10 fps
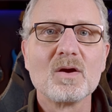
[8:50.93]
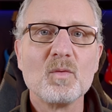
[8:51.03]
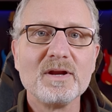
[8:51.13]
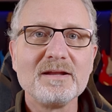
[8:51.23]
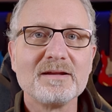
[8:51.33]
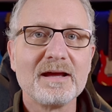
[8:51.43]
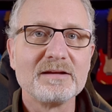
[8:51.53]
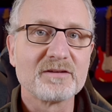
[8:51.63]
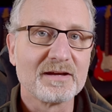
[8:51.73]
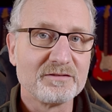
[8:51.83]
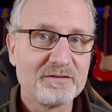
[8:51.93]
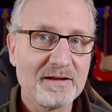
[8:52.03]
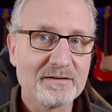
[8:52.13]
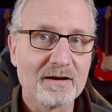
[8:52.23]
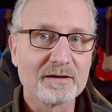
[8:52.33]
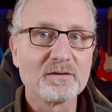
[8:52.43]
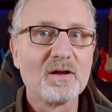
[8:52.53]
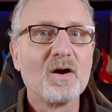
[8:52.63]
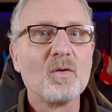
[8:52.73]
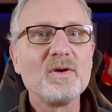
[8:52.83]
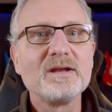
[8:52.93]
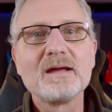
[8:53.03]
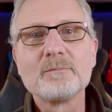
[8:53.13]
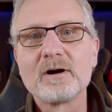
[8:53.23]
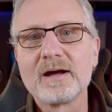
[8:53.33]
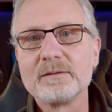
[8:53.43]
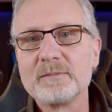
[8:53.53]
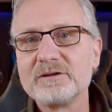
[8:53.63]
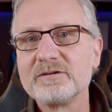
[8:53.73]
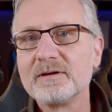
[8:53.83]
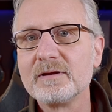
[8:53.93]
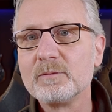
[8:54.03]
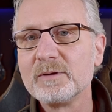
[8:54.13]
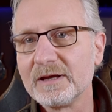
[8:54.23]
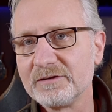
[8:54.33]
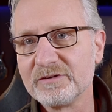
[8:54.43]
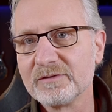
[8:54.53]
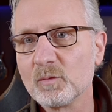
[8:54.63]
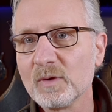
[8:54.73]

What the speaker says: Within HA state icon, we name our animation illumination,